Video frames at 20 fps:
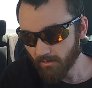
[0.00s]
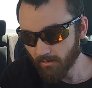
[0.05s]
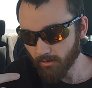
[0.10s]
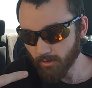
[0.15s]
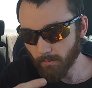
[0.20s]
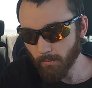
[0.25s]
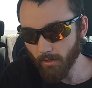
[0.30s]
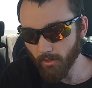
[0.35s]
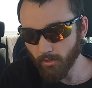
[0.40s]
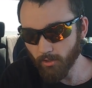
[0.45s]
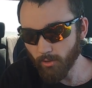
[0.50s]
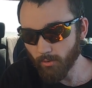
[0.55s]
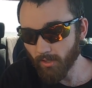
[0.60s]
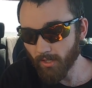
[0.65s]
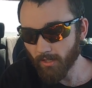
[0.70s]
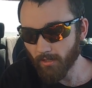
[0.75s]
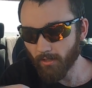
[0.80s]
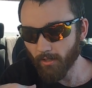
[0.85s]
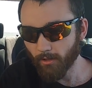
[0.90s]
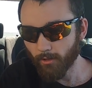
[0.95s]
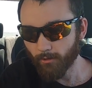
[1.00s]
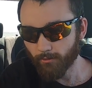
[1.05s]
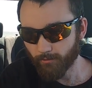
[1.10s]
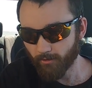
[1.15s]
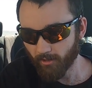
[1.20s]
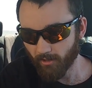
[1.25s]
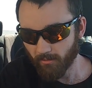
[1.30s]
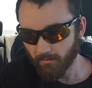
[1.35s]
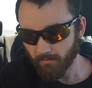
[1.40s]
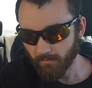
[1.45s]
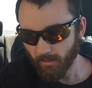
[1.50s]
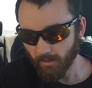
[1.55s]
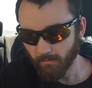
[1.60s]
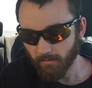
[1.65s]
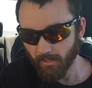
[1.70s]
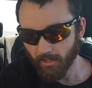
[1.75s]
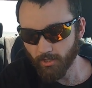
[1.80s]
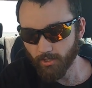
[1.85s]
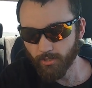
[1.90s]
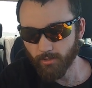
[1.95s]
Or is it part two and another film?
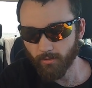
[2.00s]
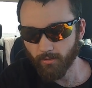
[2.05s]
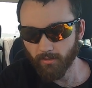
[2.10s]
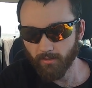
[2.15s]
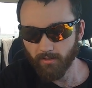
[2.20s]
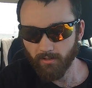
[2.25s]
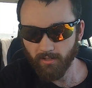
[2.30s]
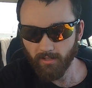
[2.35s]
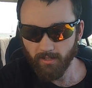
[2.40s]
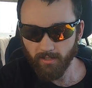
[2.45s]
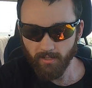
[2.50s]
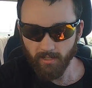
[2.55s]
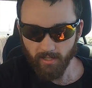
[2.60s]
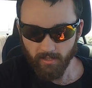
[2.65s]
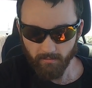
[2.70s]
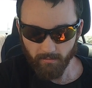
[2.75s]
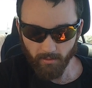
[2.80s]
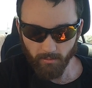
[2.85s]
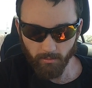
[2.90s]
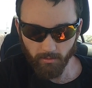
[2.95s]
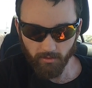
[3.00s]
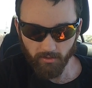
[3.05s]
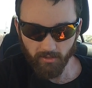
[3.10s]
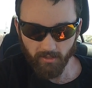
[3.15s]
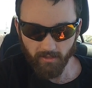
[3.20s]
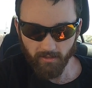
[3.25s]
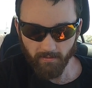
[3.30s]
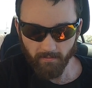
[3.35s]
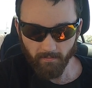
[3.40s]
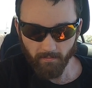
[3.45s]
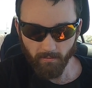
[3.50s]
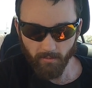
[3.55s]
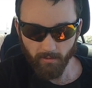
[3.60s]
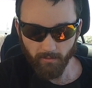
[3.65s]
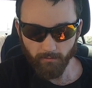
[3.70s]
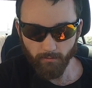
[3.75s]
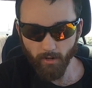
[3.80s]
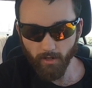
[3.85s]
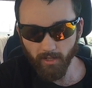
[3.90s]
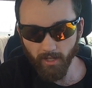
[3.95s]
I'm not sure, but we'll see.
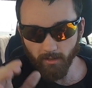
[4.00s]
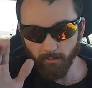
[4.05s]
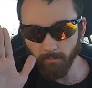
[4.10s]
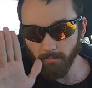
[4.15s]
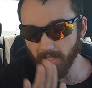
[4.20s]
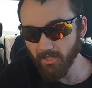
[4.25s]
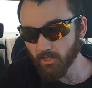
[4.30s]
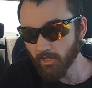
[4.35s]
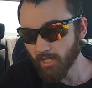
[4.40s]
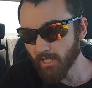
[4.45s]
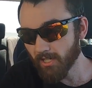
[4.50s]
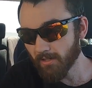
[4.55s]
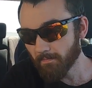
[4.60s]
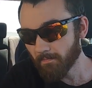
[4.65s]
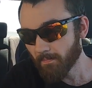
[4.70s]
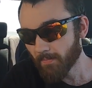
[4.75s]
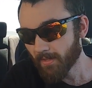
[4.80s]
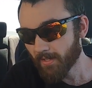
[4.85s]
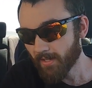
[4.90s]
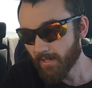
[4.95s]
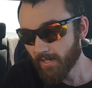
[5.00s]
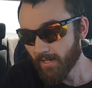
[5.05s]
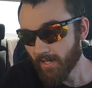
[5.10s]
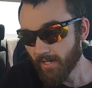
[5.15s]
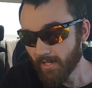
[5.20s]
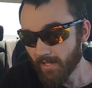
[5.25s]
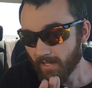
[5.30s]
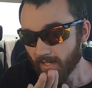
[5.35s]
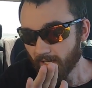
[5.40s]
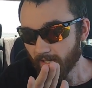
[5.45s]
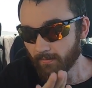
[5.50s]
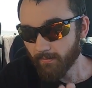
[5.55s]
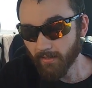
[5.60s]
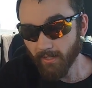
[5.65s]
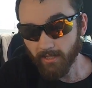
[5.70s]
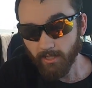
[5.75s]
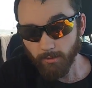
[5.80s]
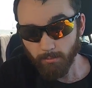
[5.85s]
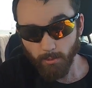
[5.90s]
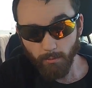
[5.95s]
But Fallout remains king. If you
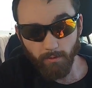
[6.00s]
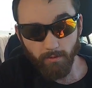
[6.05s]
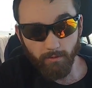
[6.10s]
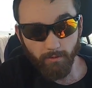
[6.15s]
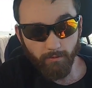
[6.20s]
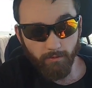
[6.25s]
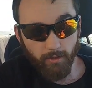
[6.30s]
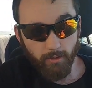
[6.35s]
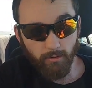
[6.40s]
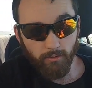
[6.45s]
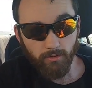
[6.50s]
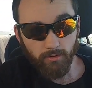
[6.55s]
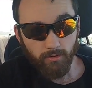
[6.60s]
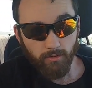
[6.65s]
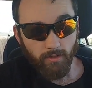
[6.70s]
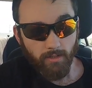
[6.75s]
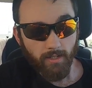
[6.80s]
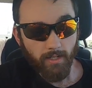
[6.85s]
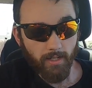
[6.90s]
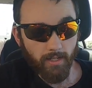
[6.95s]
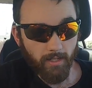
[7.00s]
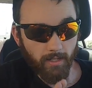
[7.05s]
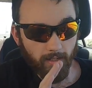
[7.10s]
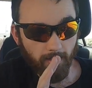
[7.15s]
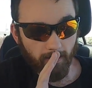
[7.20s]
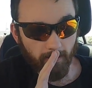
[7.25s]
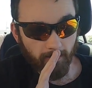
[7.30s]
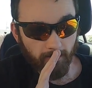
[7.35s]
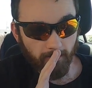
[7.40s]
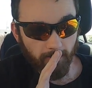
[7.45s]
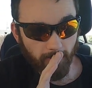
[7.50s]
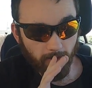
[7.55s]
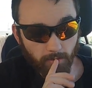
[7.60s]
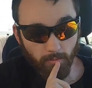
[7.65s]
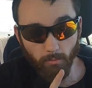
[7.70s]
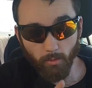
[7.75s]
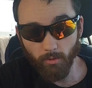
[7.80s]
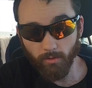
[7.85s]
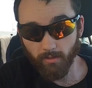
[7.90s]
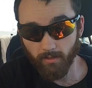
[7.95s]
like these movie reviews, uh,
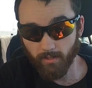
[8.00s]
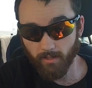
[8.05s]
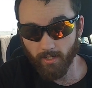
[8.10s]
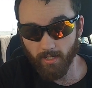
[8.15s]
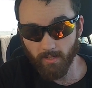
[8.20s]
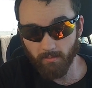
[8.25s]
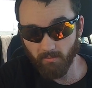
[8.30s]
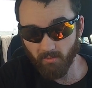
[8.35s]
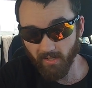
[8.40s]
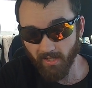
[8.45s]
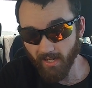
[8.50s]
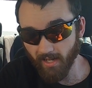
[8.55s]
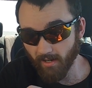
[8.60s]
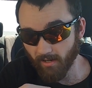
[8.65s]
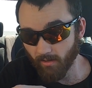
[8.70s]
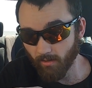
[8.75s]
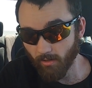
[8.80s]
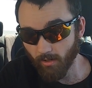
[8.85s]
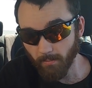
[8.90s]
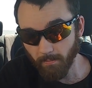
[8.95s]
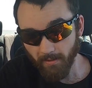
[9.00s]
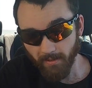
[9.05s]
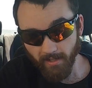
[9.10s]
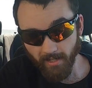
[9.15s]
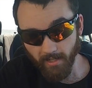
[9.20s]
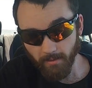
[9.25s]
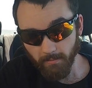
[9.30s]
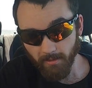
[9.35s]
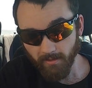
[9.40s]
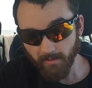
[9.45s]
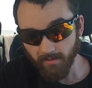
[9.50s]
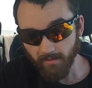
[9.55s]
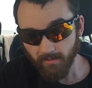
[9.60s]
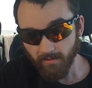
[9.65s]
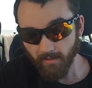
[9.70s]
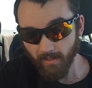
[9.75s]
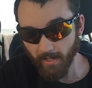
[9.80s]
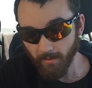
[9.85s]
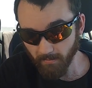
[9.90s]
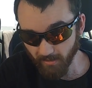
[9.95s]
there's more to come. We got Oppenheimer.
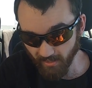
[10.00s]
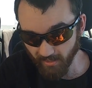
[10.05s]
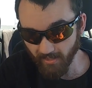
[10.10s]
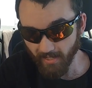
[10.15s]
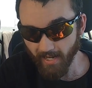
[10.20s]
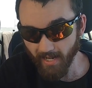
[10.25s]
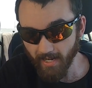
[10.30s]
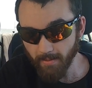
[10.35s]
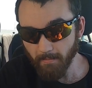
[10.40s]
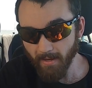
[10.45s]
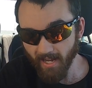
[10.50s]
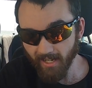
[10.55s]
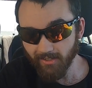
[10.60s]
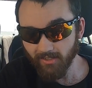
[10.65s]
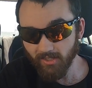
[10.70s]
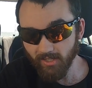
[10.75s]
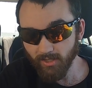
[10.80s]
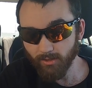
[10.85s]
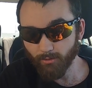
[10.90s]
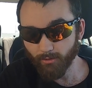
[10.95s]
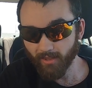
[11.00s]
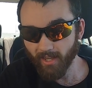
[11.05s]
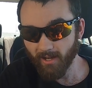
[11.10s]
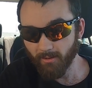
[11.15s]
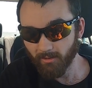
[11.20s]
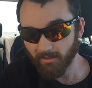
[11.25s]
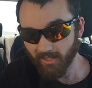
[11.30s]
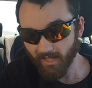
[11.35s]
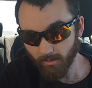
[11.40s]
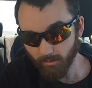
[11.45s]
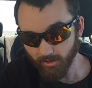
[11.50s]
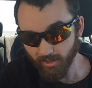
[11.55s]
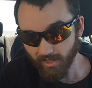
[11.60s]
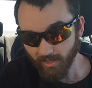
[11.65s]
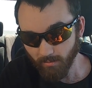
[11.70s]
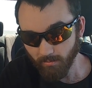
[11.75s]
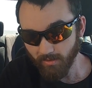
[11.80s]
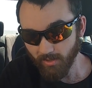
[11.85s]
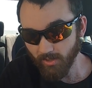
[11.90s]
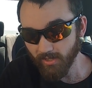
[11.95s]
I'm getting IMAX seats for that one. That one's
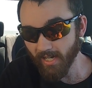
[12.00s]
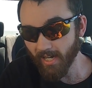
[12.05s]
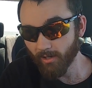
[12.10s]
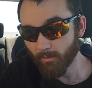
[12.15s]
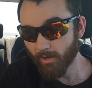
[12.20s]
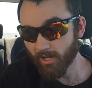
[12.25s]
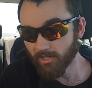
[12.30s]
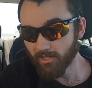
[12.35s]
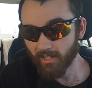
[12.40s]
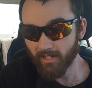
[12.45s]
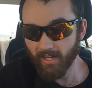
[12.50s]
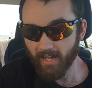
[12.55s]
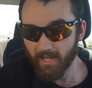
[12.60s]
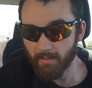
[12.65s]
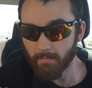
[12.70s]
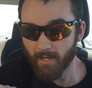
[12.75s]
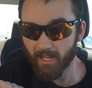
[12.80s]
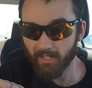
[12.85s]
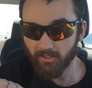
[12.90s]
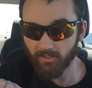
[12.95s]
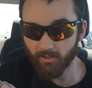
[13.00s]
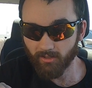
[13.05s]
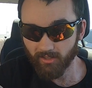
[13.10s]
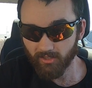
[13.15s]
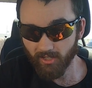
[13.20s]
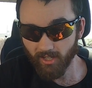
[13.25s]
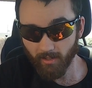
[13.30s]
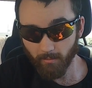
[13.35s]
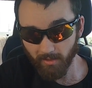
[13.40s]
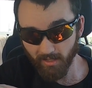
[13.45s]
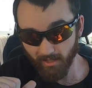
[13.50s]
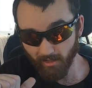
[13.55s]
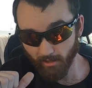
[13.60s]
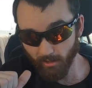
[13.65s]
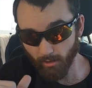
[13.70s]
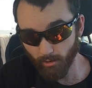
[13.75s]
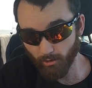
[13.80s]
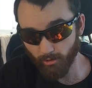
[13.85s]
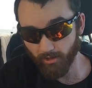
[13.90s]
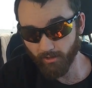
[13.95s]
gonna, you gotta watch that in IMAX. So it's got, I'm gonna get a
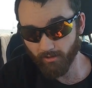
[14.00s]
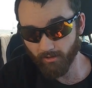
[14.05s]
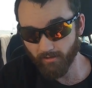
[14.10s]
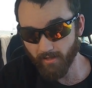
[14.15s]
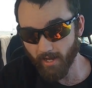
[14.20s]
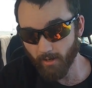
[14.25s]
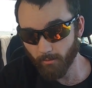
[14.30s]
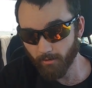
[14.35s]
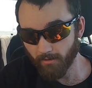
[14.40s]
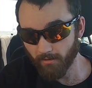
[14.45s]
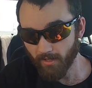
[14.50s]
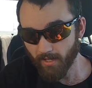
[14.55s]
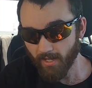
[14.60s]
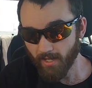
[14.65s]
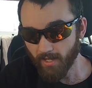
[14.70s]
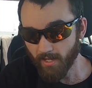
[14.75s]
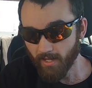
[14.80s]
good theater on that one.